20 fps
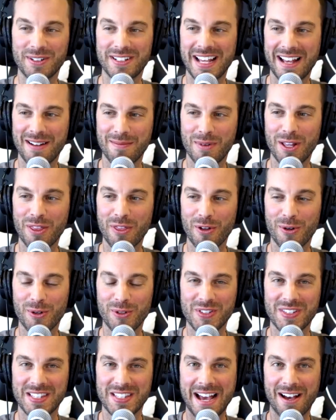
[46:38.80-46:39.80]
ten month old
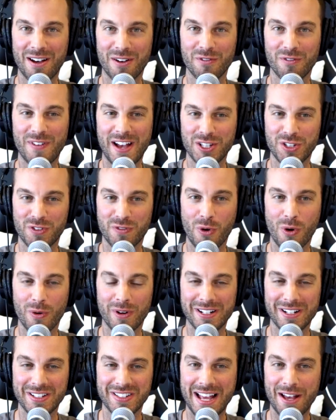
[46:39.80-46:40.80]
is now fast
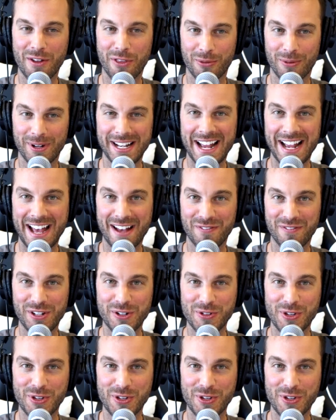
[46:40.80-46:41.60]
forward is now three and a half years